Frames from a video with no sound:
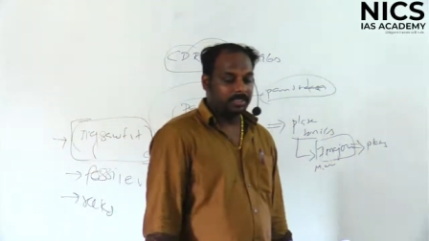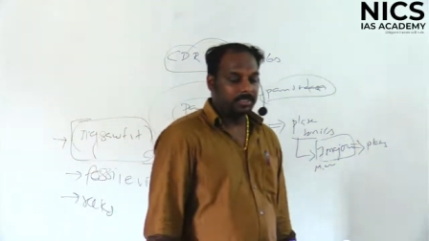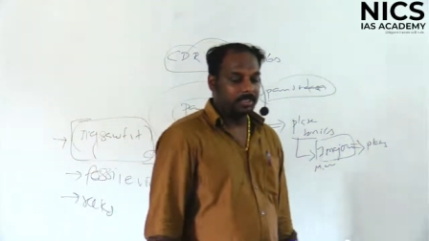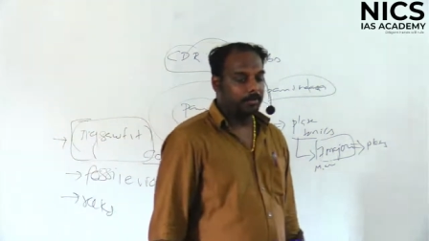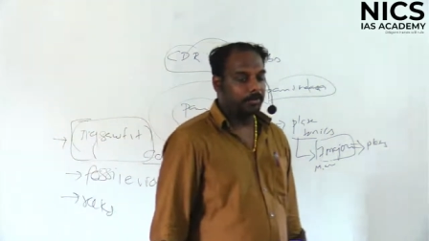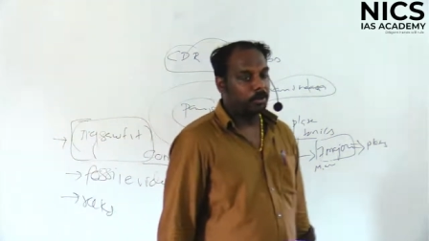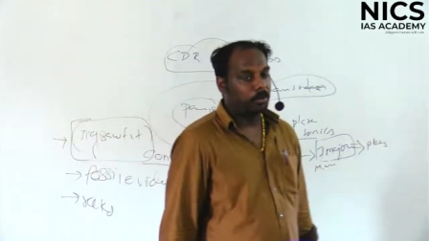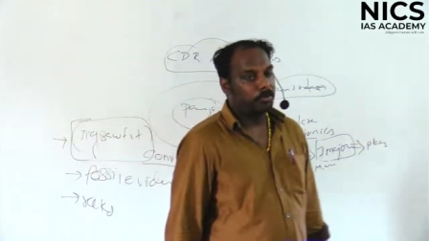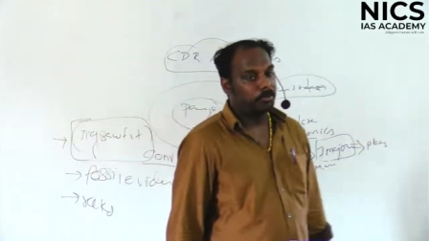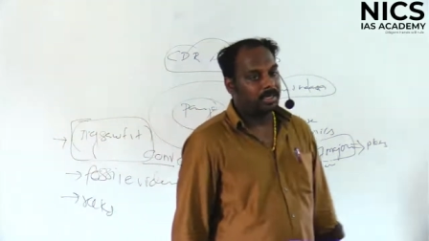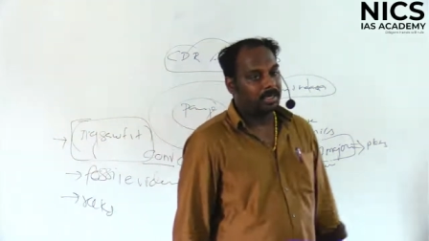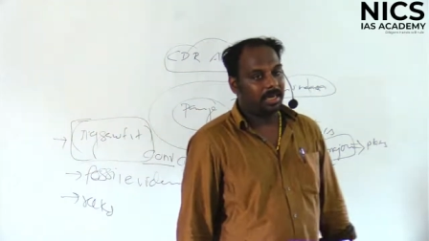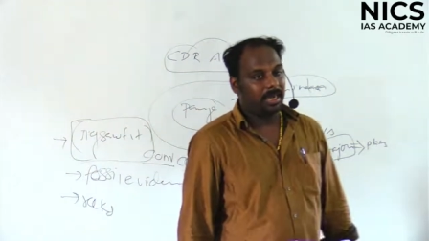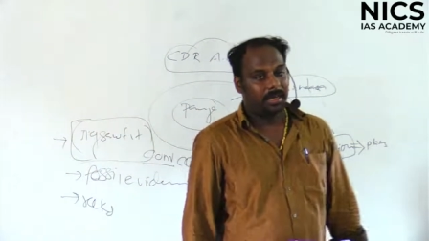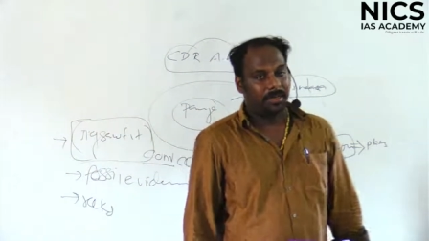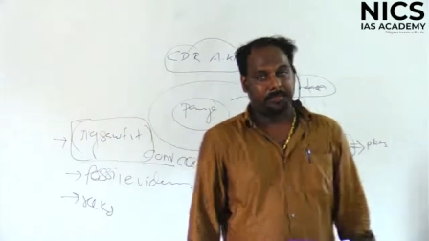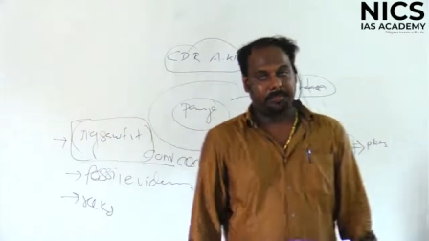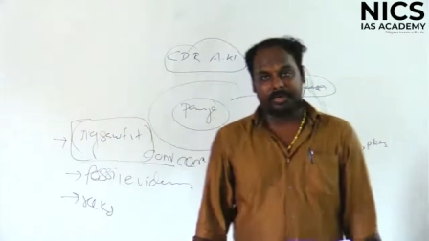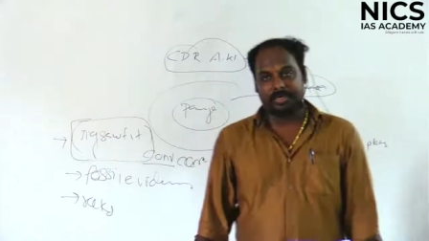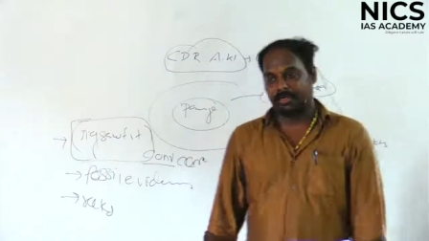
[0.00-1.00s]
The movement
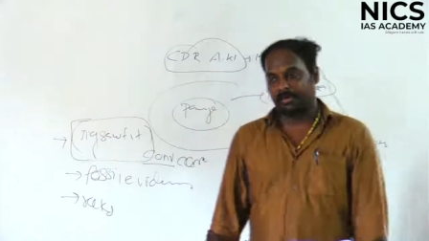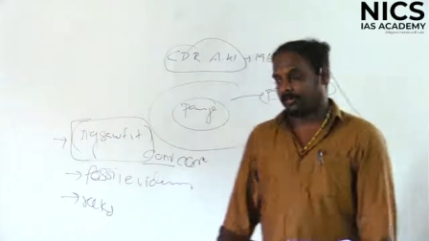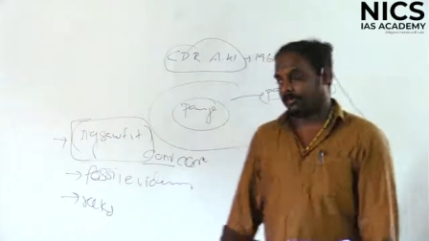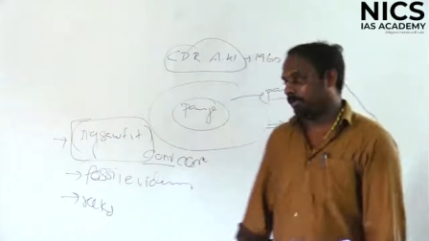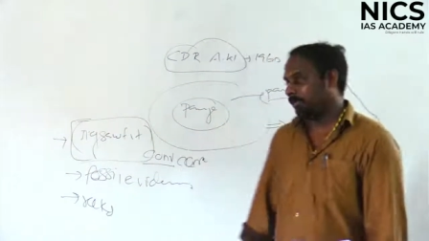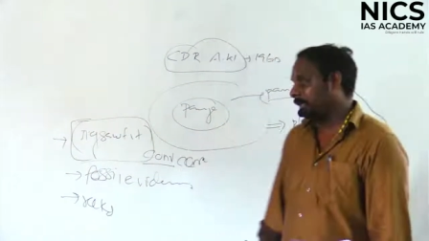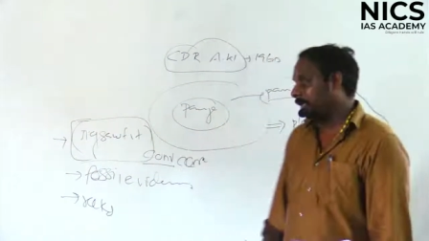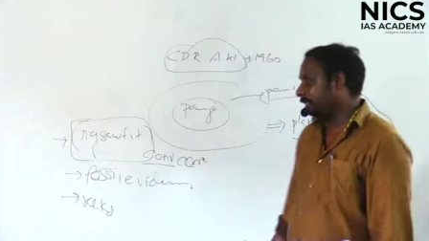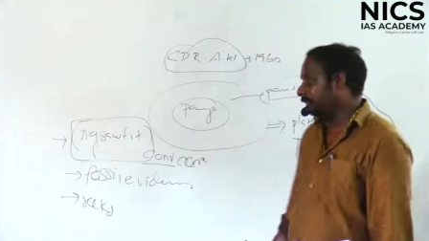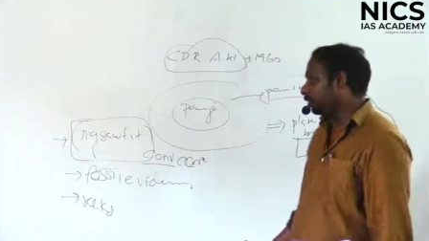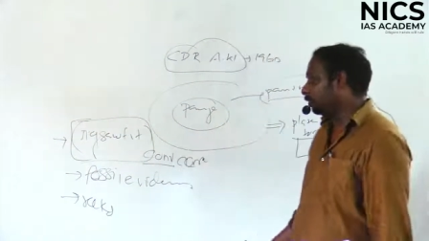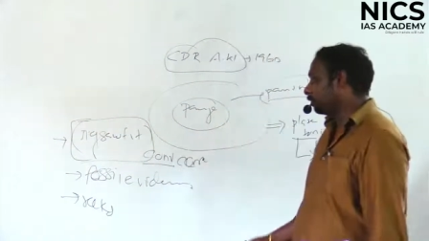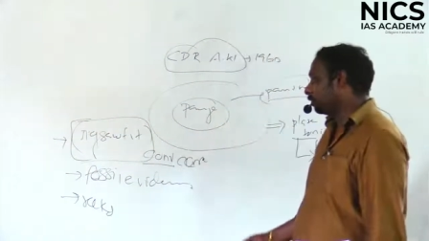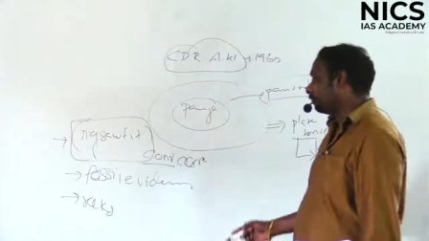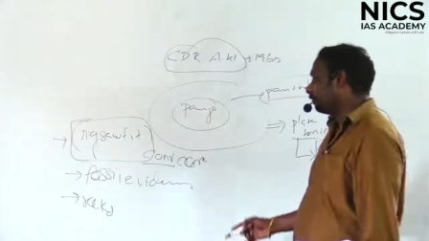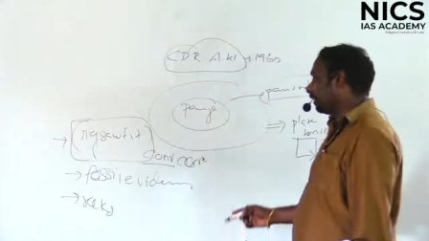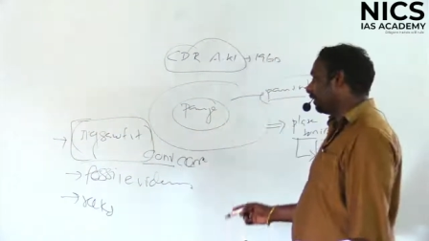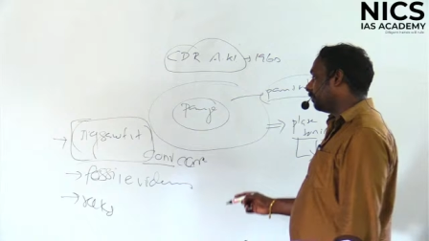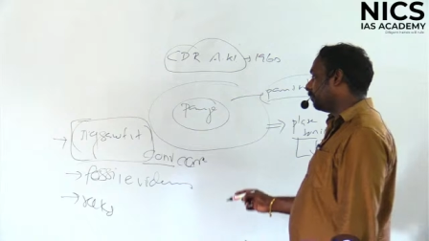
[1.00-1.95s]
happened, the lithosphere